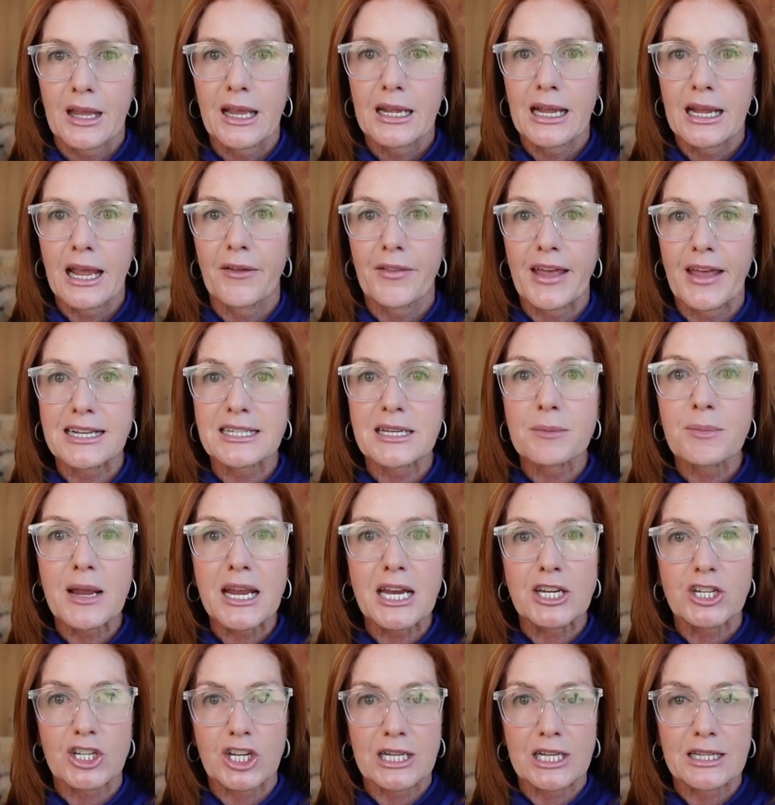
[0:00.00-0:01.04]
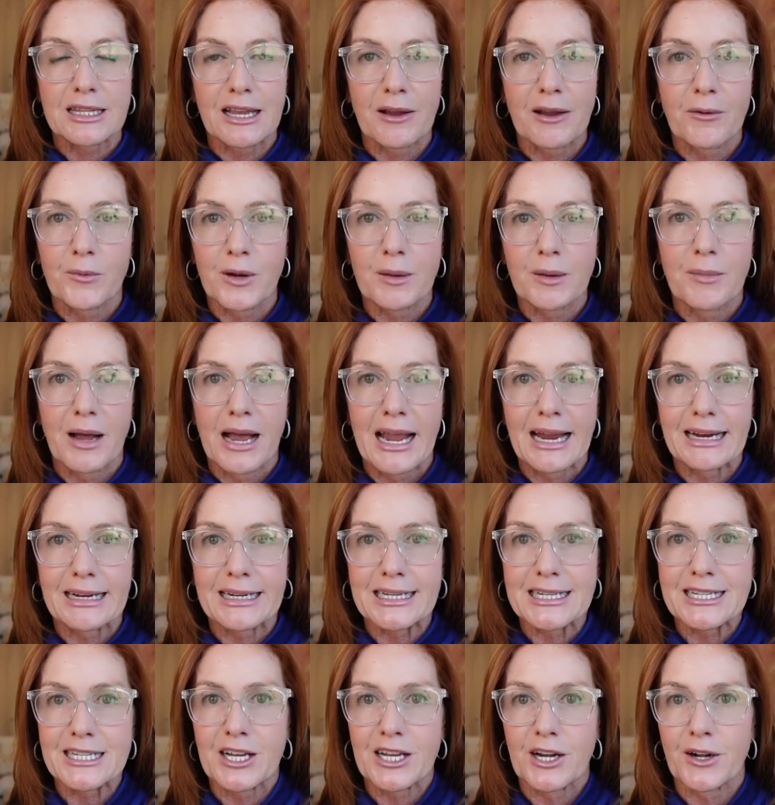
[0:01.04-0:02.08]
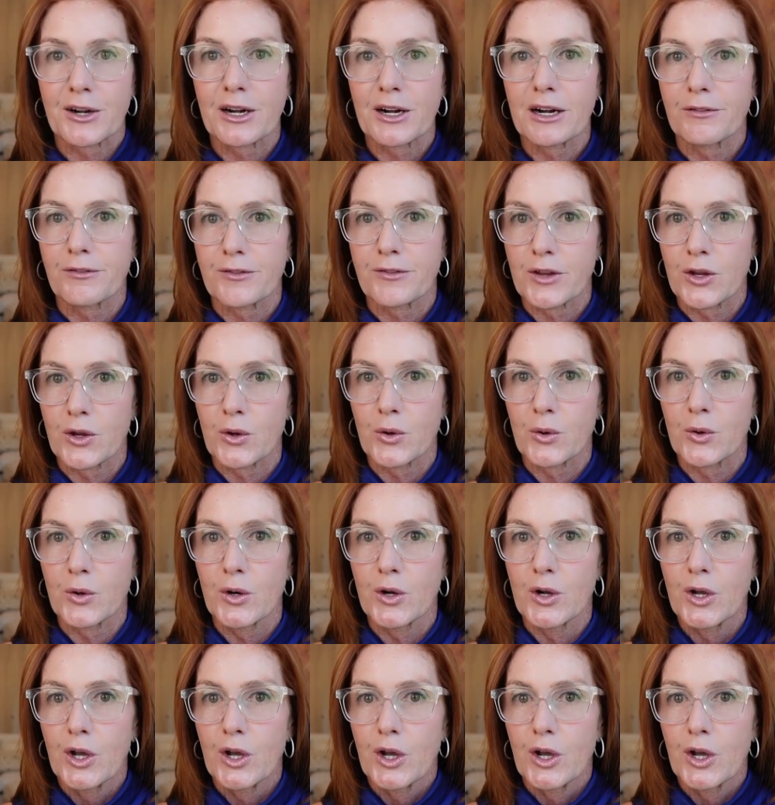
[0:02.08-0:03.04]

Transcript: Now, that's a patient that we might consider a few